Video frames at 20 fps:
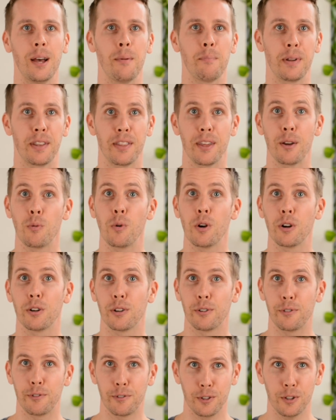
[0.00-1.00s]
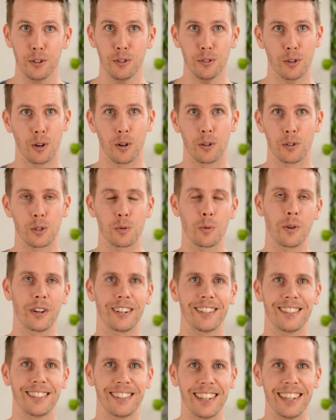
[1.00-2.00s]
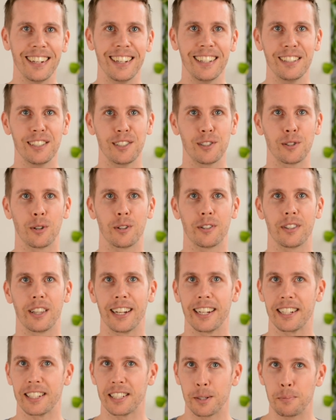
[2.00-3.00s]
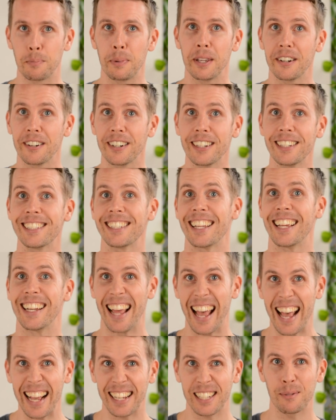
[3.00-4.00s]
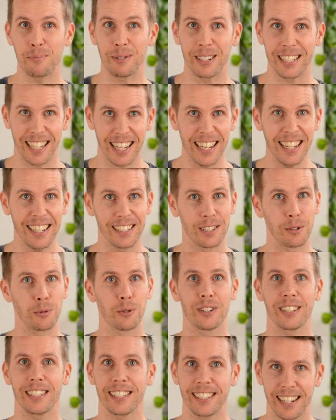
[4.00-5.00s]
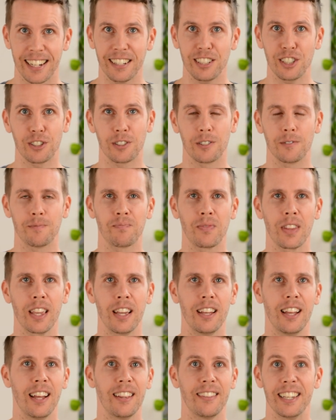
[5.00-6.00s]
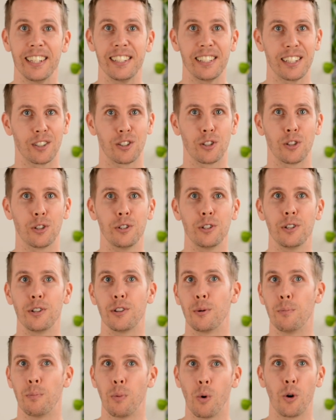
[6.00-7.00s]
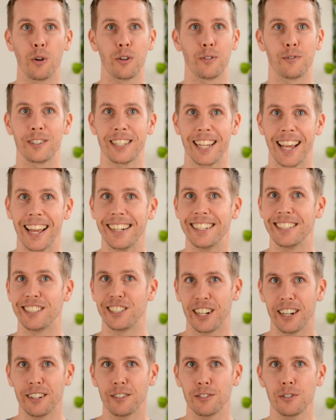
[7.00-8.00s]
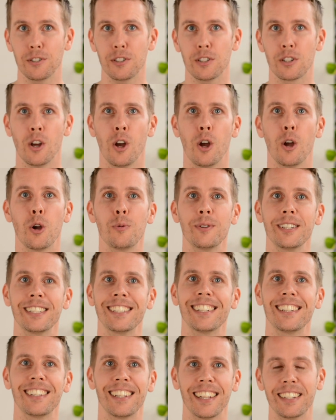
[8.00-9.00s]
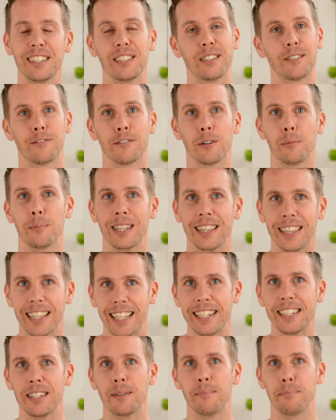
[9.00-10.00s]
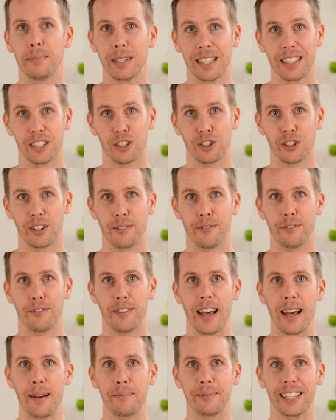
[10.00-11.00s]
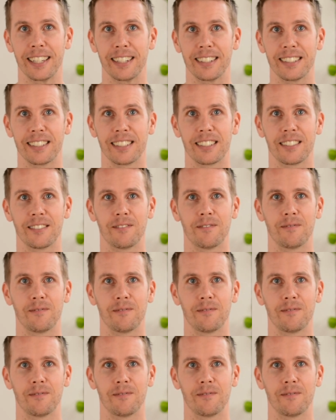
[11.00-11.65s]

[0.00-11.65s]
But there were a few roles where Athenians thought that experience and expertise were essential. These included the board of 10 generals who were selected from elite military families.